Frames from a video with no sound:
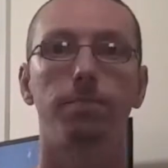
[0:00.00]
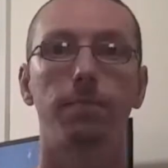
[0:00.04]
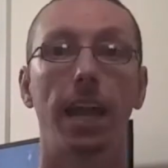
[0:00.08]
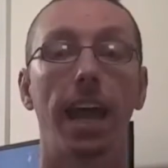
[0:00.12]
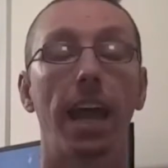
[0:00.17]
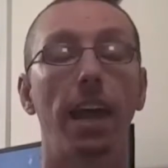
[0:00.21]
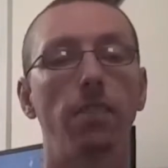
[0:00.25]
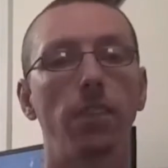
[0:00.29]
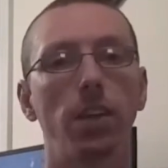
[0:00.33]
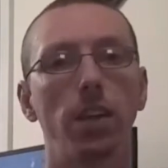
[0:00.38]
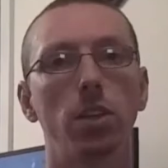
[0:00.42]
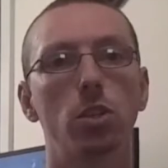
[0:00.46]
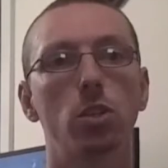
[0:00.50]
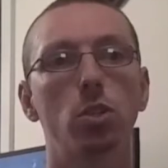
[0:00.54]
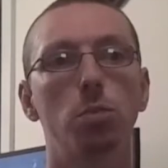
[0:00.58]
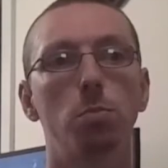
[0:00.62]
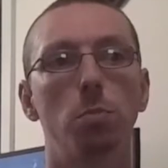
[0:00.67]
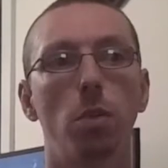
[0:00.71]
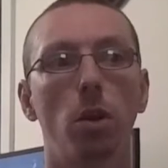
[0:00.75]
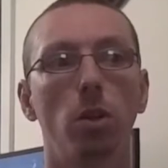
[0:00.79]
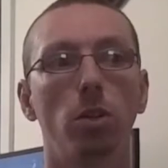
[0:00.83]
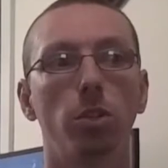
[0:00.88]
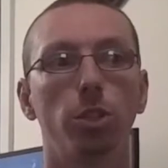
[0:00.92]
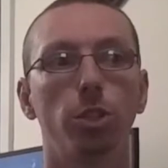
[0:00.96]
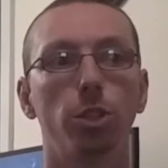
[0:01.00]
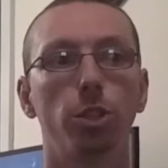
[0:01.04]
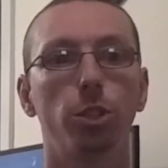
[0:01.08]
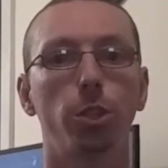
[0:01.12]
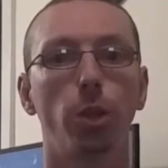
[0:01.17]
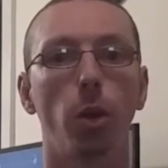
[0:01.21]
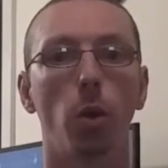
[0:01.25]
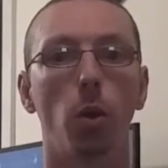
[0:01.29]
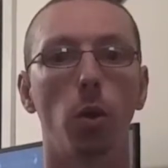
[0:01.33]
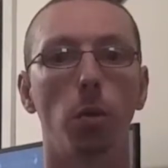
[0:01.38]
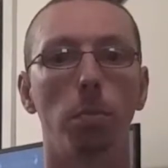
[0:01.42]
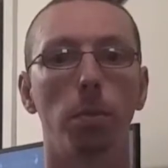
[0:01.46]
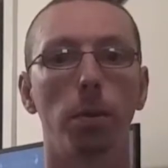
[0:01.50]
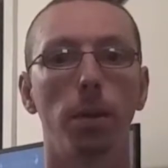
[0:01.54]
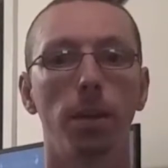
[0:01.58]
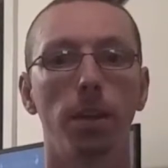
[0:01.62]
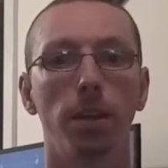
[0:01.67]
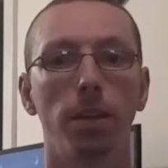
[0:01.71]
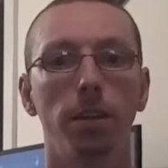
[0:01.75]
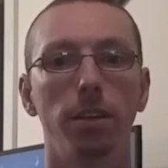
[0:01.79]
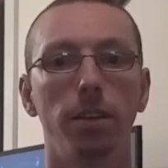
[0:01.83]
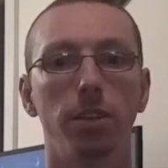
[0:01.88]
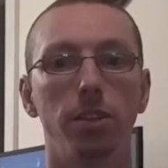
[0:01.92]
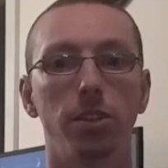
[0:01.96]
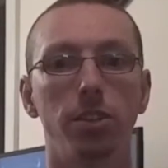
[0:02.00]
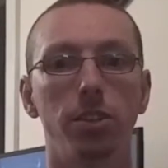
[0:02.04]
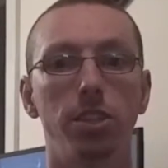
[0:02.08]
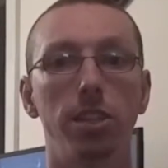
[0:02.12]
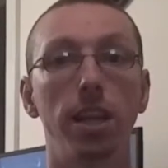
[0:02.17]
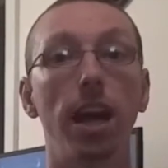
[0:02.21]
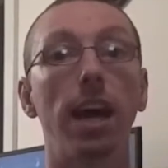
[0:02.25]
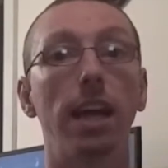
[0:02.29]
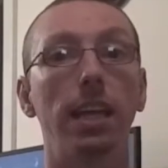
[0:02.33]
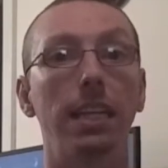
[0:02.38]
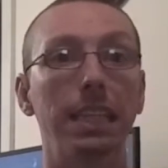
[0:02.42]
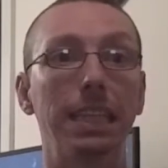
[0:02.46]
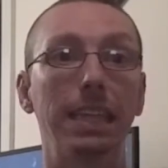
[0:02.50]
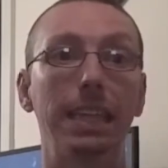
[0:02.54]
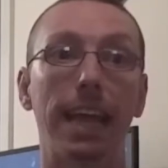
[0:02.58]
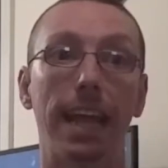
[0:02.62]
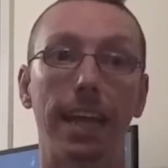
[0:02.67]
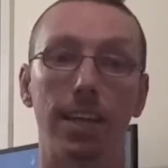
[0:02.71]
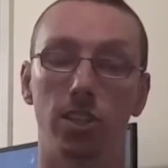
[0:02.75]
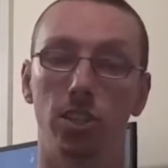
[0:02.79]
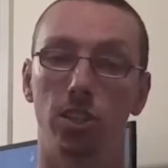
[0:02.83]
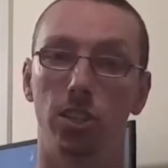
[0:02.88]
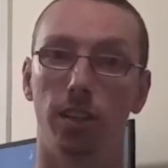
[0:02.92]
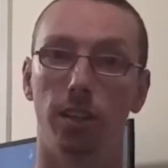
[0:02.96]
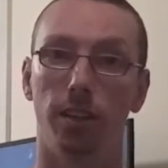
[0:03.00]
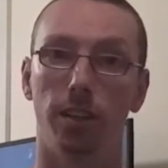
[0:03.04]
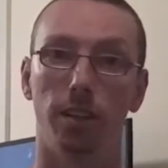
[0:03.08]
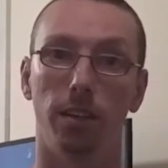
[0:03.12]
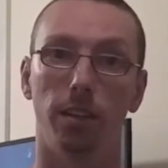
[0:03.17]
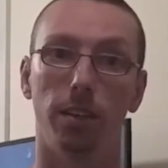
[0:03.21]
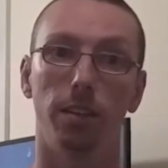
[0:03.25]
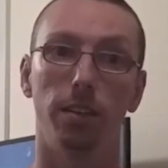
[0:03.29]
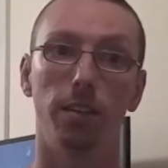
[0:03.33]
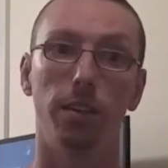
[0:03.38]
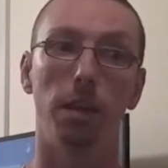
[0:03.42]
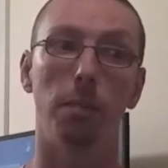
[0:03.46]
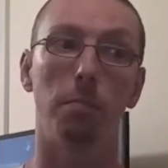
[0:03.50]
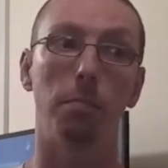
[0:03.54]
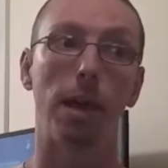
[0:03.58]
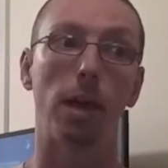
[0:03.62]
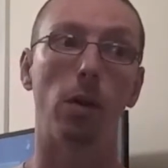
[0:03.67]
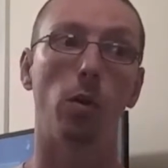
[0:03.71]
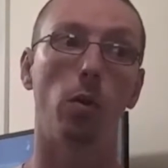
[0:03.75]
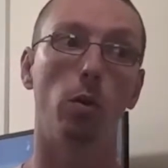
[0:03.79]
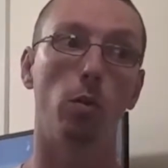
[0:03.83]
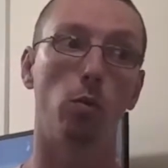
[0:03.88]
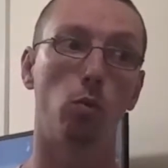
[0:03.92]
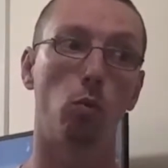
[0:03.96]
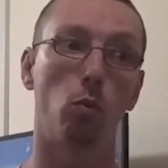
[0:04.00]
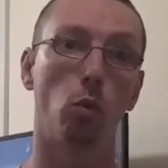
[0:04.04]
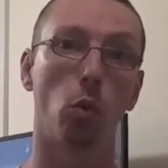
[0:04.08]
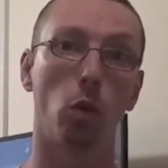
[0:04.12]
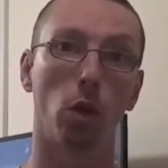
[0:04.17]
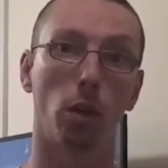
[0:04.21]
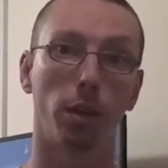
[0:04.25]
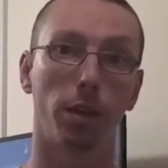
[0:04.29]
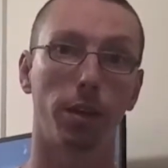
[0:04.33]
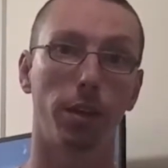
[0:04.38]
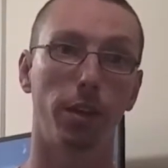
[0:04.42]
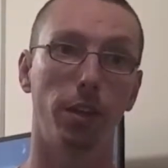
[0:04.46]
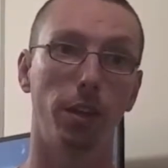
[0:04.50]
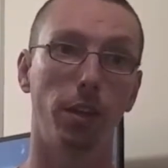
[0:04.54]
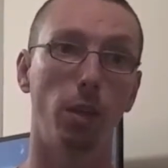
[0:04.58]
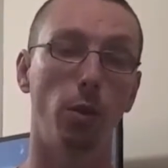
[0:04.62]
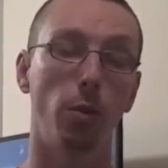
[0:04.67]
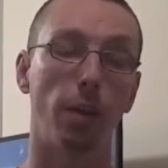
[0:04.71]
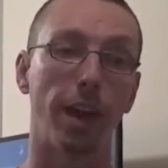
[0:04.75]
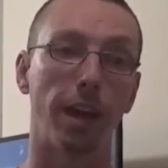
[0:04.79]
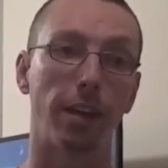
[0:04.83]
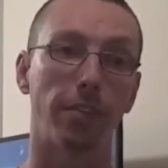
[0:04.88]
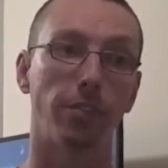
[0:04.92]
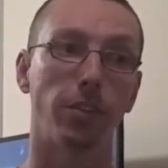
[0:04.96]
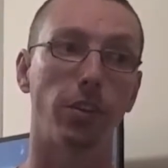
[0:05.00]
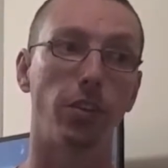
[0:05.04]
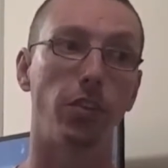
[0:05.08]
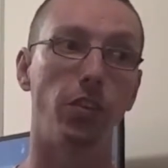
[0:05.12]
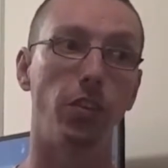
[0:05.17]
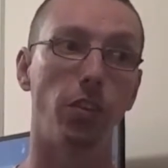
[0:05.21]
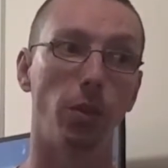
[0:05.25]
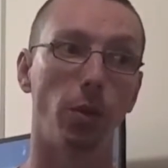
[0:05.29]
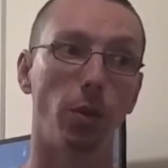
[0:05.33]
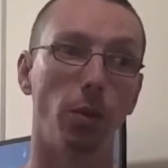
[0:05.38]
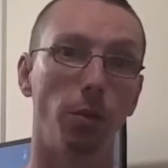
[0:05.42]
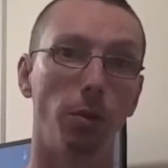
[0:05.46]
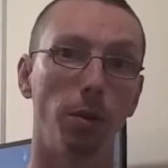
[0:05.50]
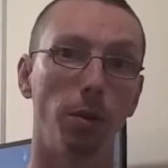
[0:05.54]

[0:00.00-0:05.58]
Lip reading: Having a smaller scope does not lessen the amount of work you have to do.